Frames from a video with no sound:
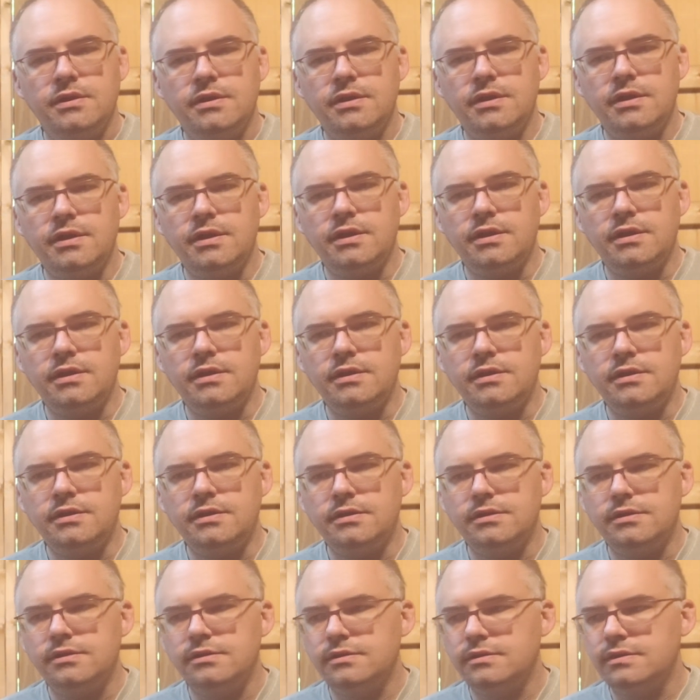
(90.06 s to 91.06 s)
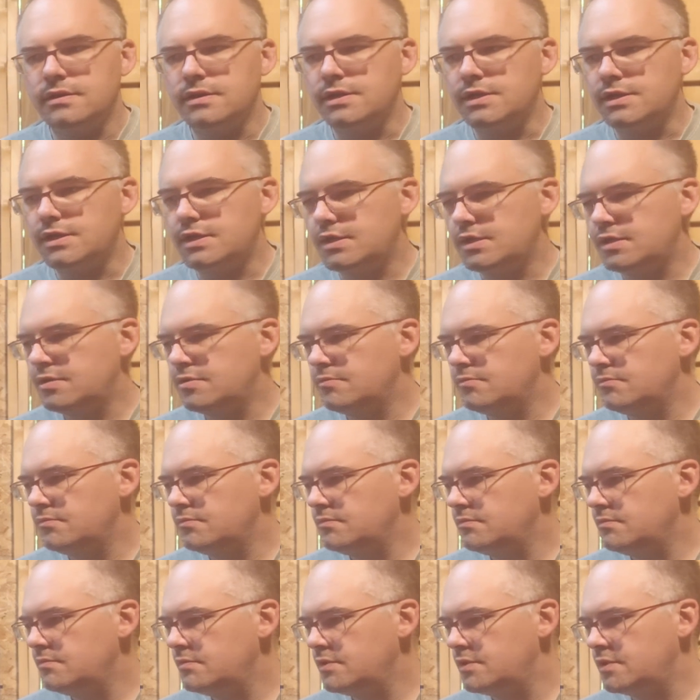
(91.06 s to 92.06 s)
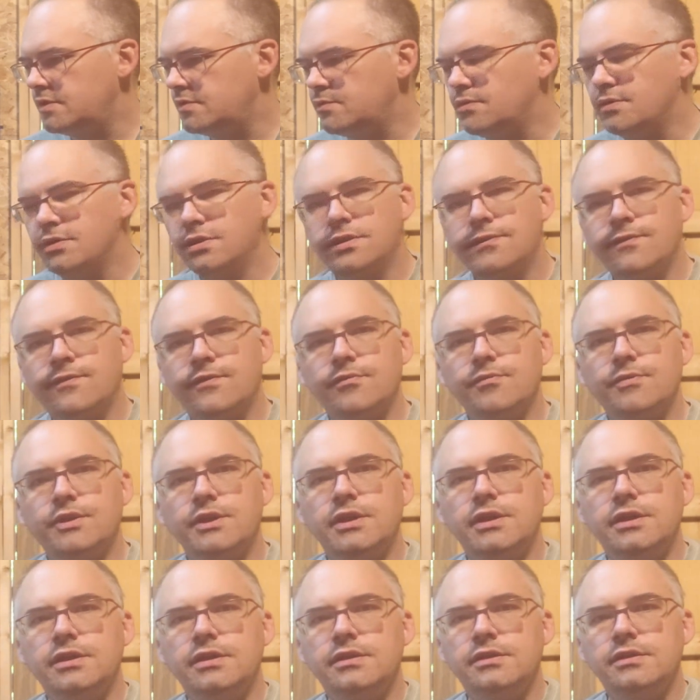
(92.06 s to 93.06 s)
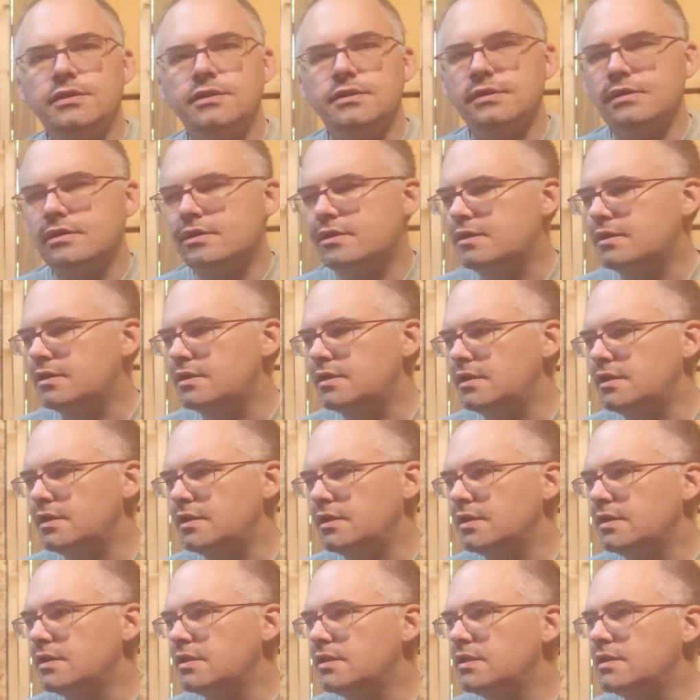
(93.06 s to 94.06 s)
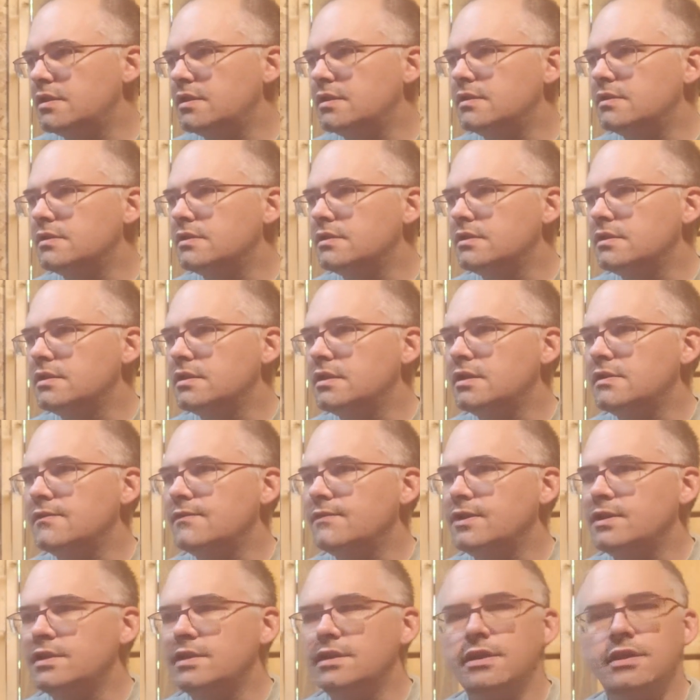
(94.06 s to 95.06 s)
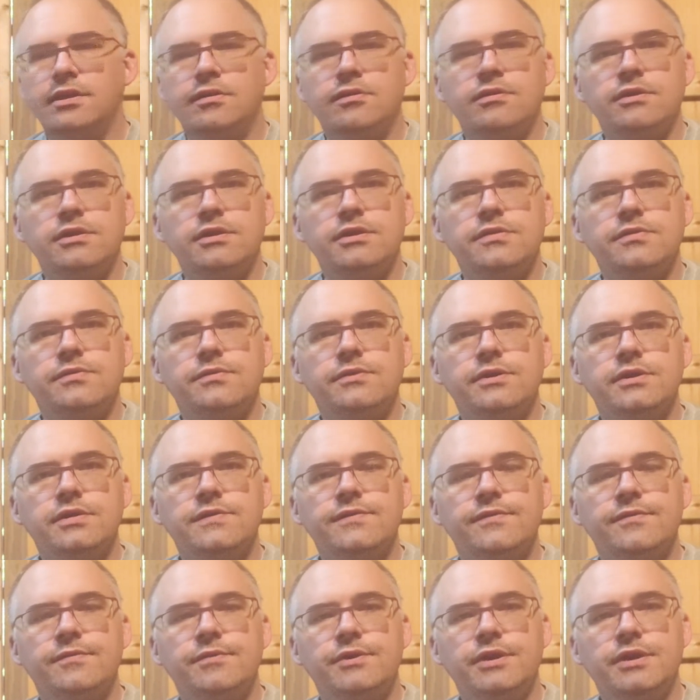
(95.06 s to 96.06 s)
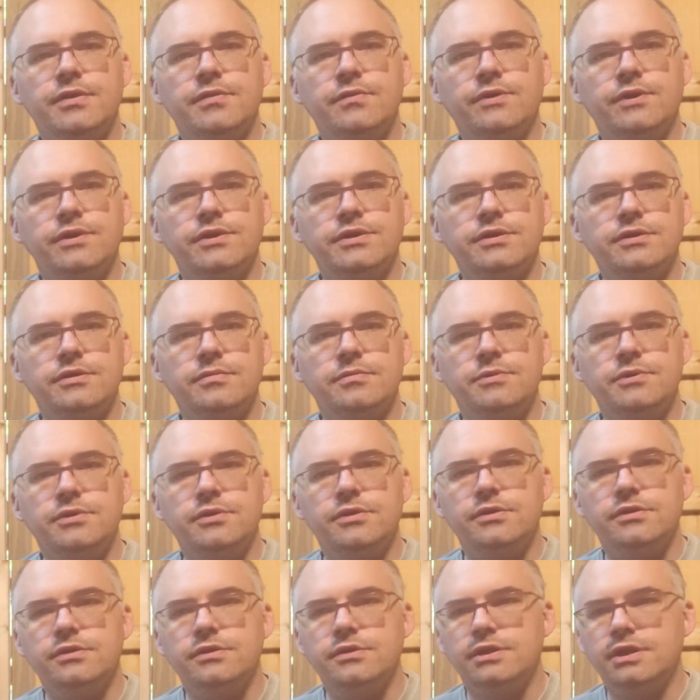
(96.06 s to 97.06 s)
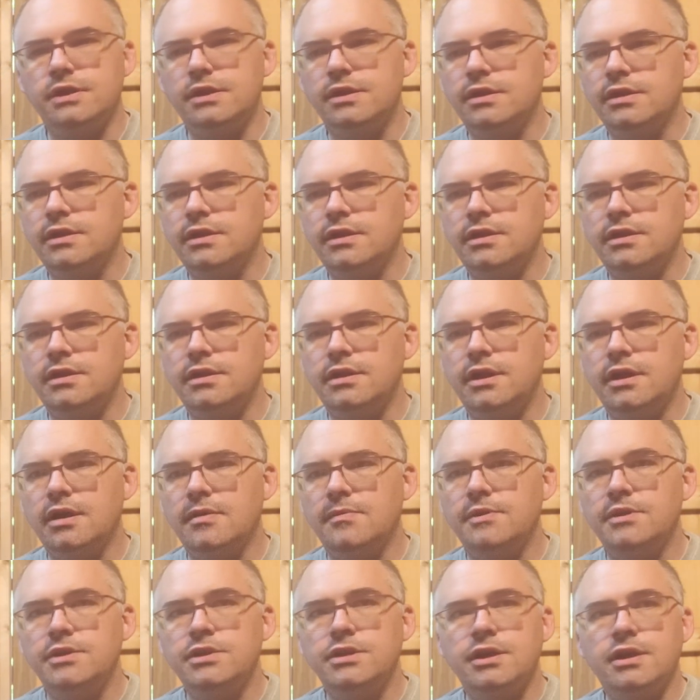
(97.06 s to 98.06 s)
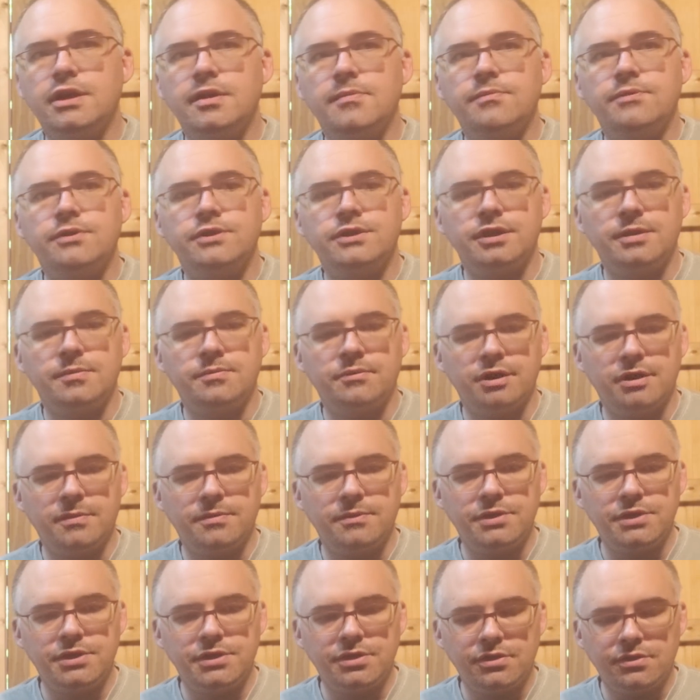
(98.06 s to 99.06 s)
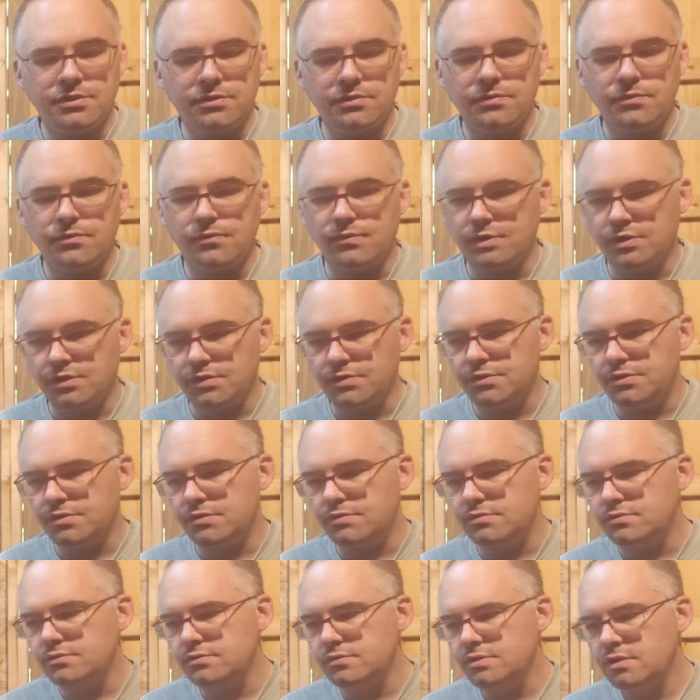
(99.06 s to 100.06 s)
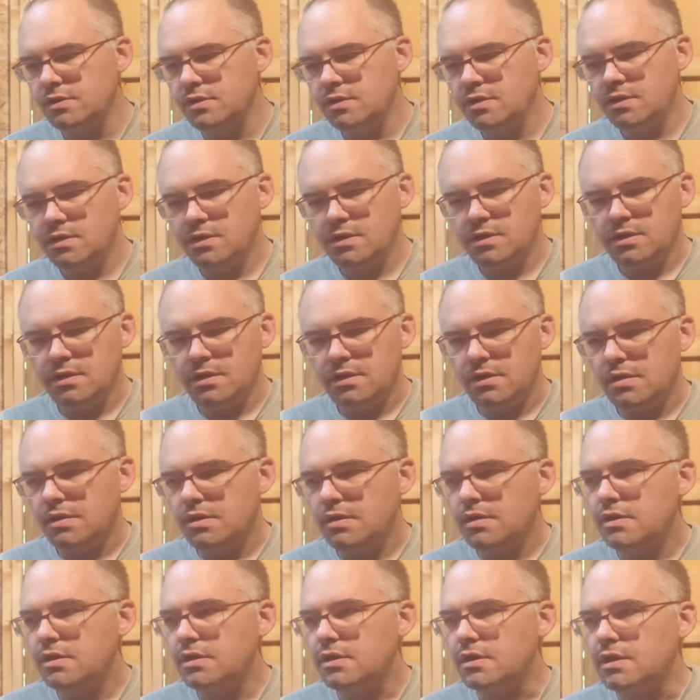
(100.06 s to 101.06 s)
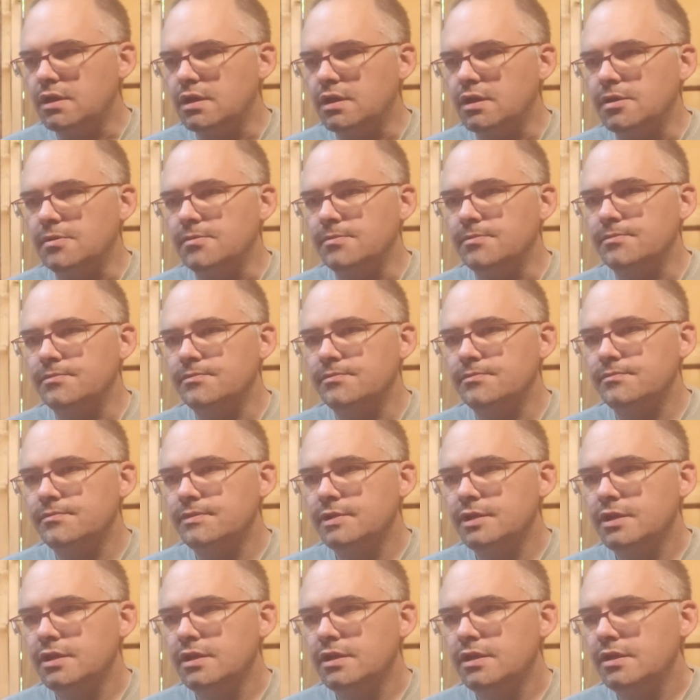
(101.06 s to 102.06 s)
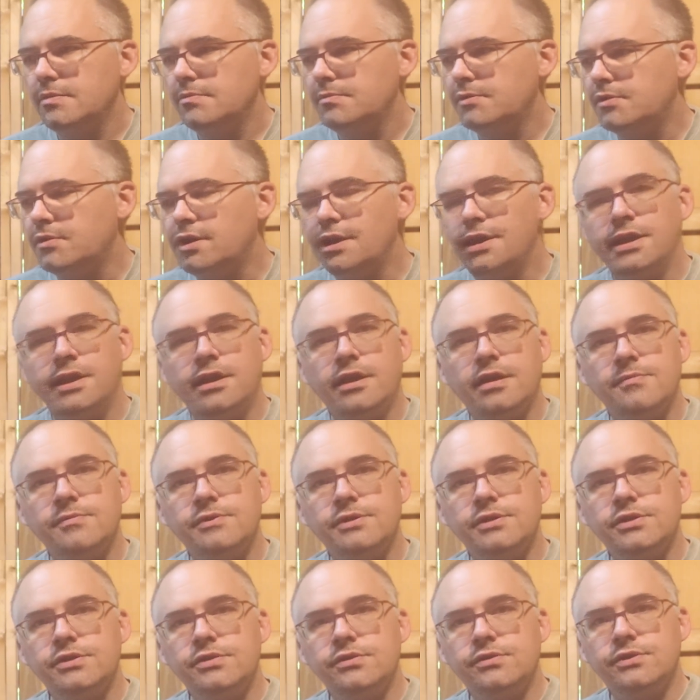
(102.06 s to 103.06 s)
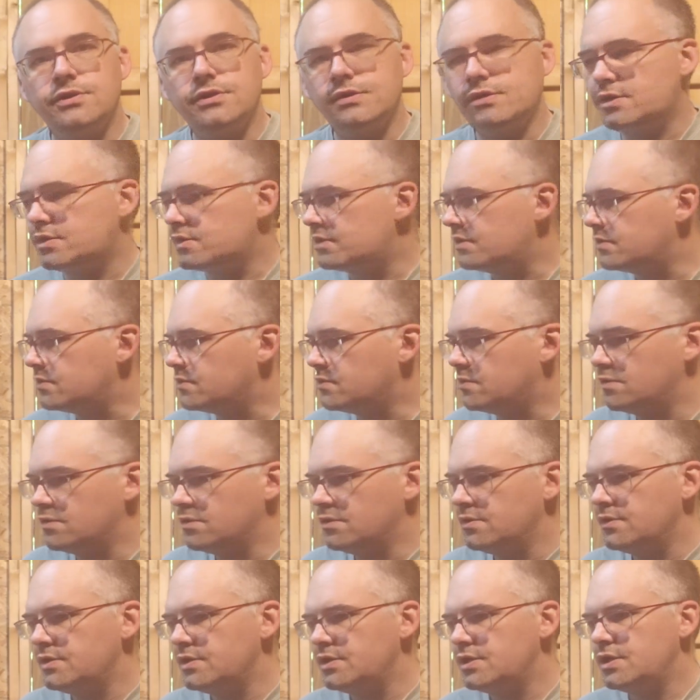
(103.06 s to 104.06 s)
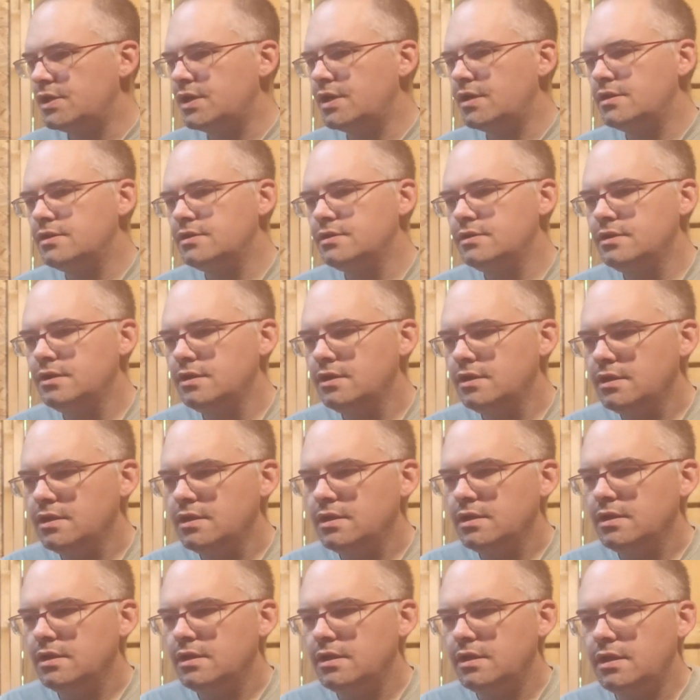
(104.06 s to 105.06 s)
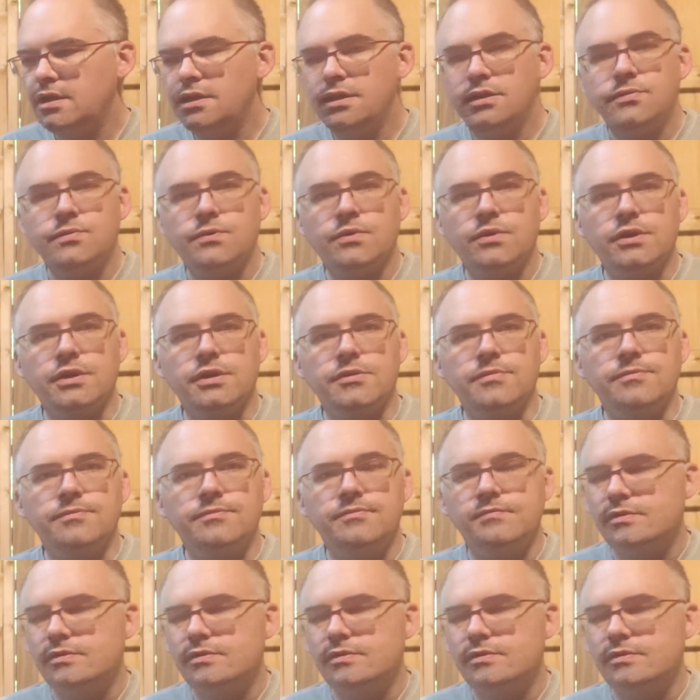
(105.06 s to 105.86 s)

a system that works for me, and to kind of get an area that works for me. I was going to build a dedicated hobby shop, which I probably still will do. But right now I'm just using just a corner of the shed, and it's working.